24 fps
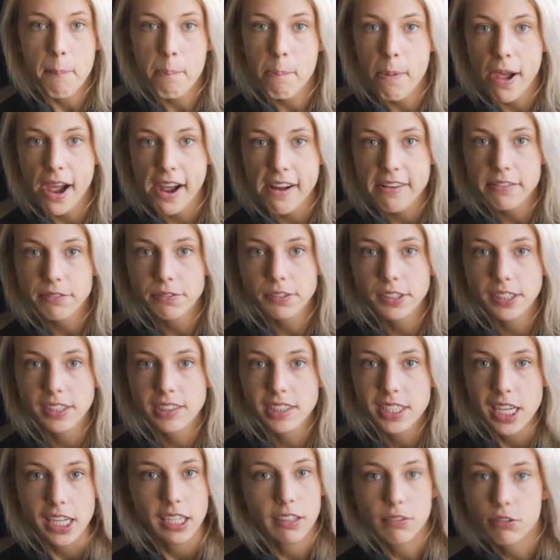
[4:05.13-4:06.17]
But for the
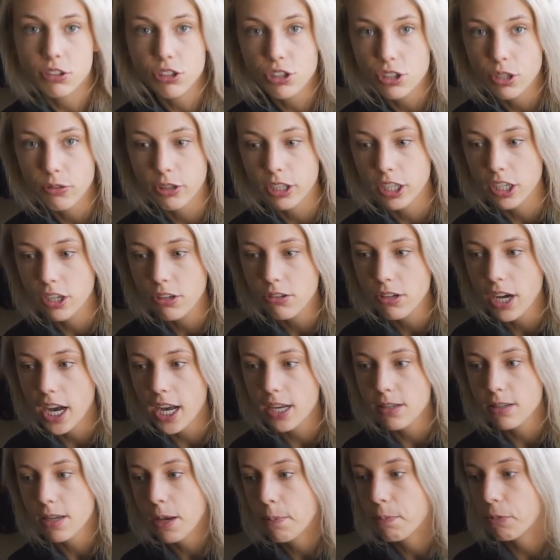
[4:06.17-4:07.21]
sake of just showing you
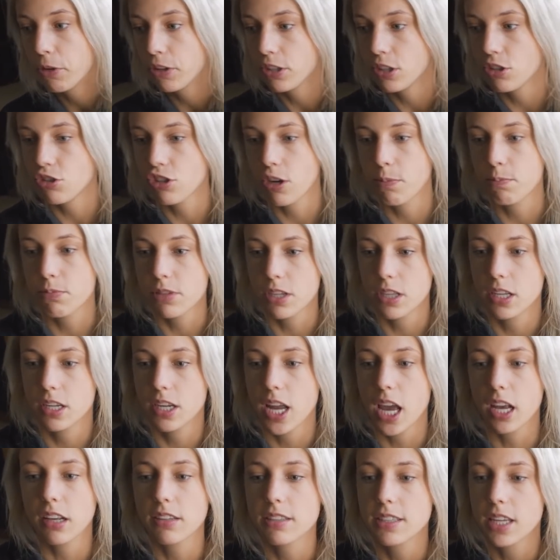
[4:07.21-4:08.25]
guys, I'm going to jump to the
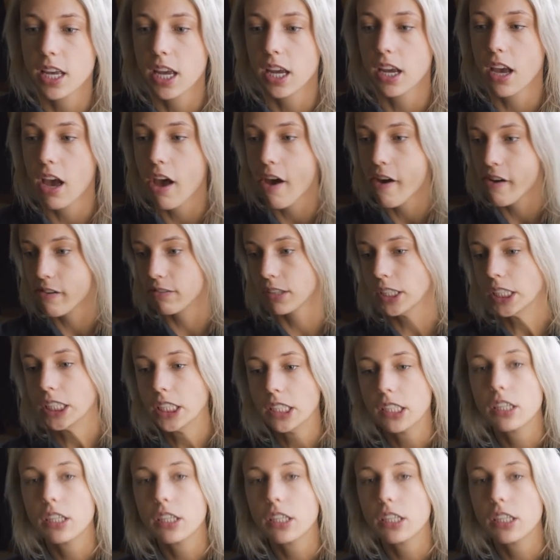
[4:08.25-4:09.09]
next thing of